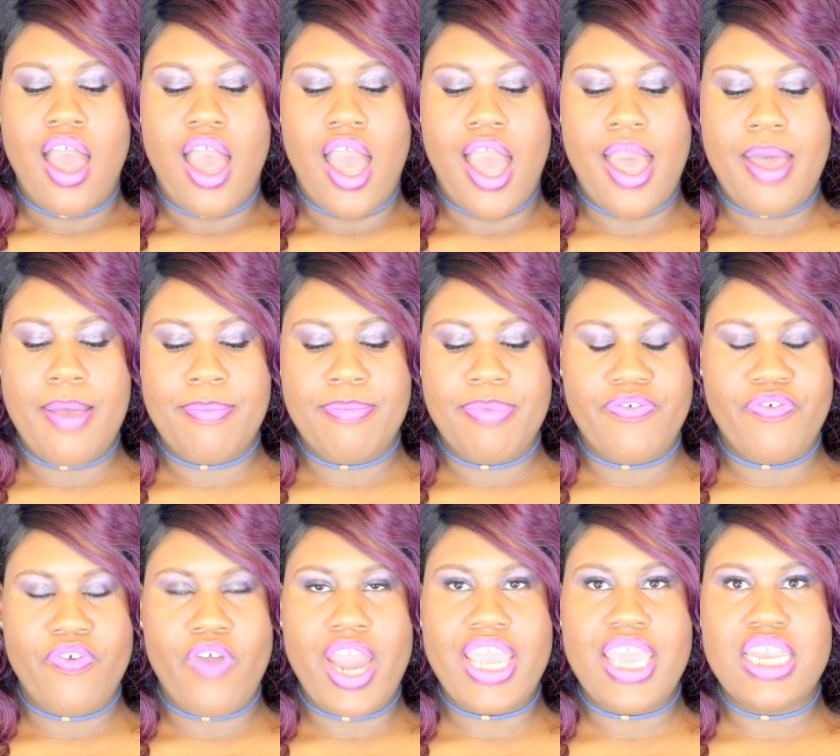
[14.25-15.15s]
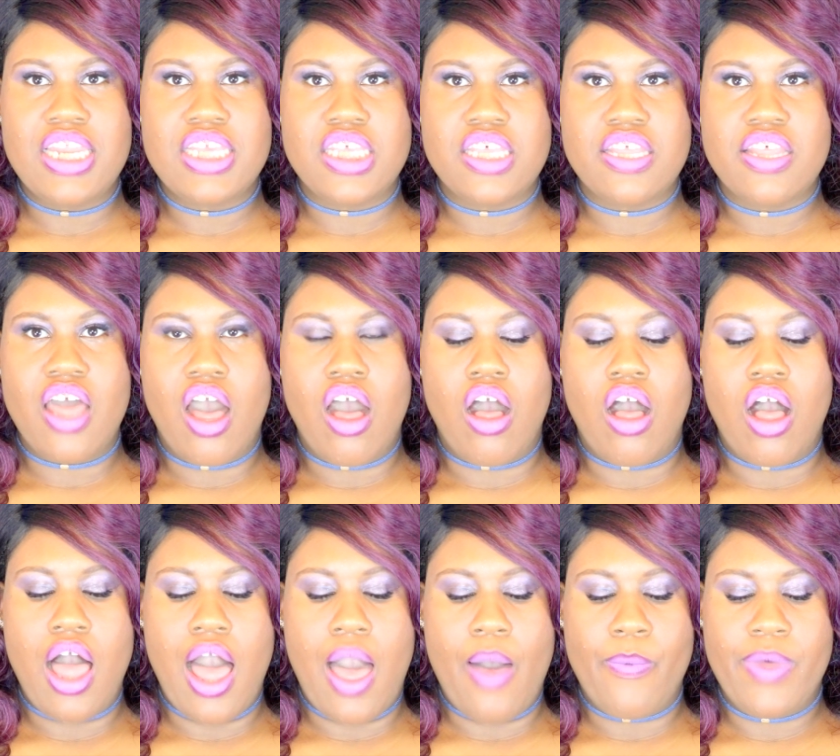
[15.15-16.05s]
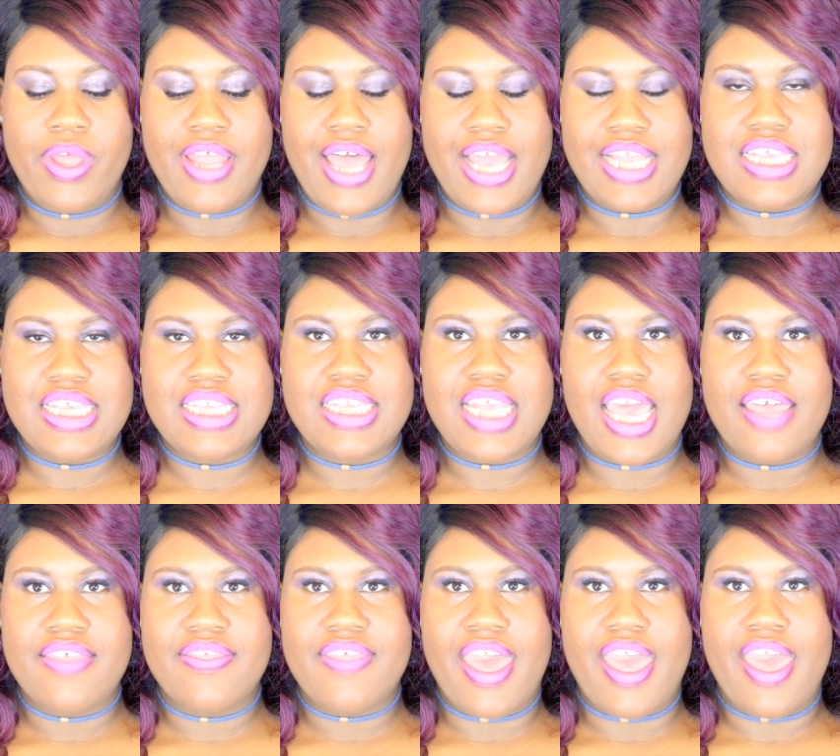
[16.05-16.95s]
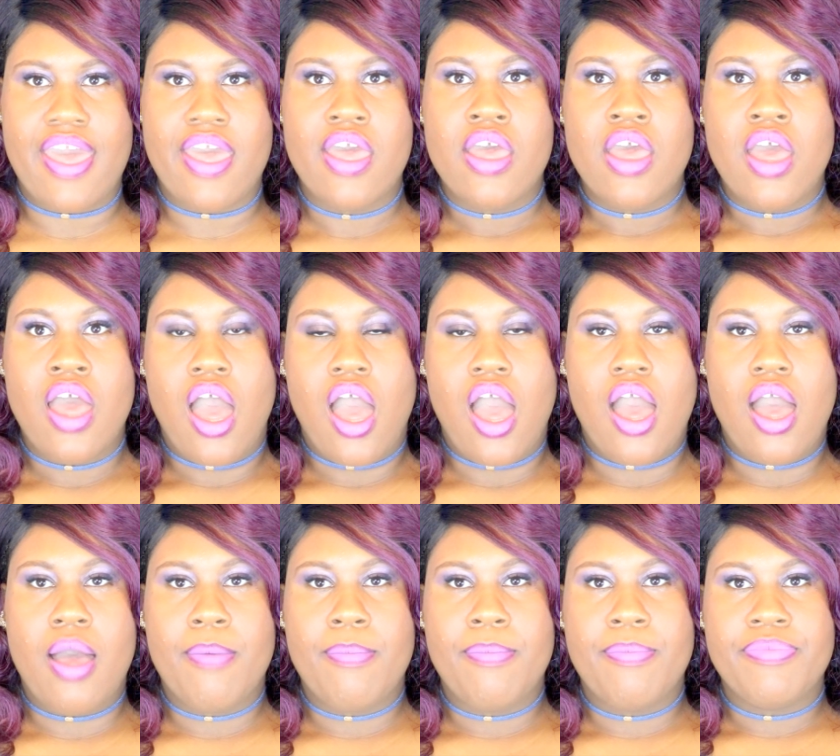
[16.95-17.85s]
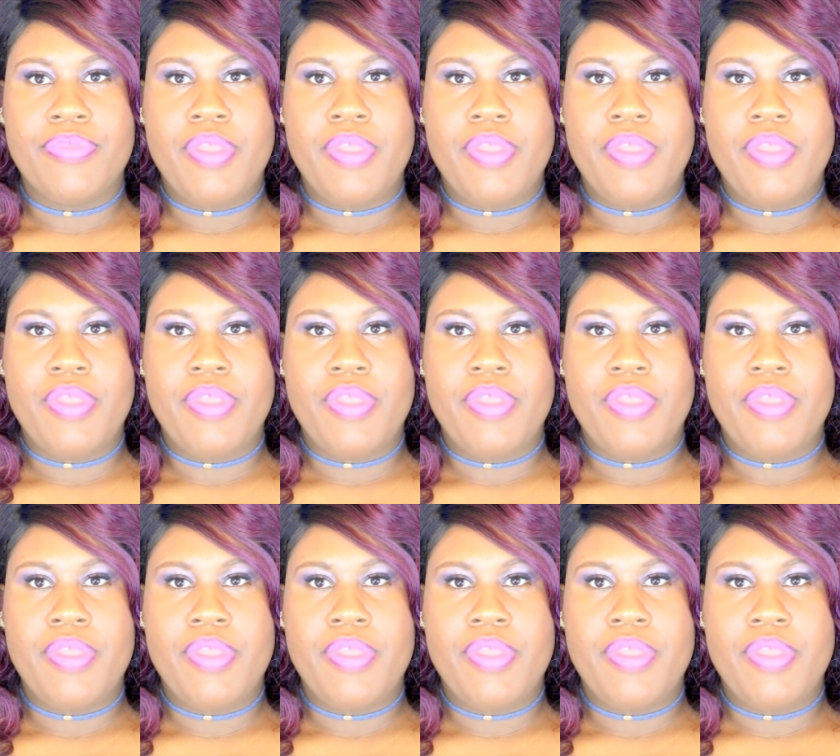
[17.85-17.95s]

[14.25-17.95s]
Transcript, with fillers: Um, before I get into the haul, I would like to say that um,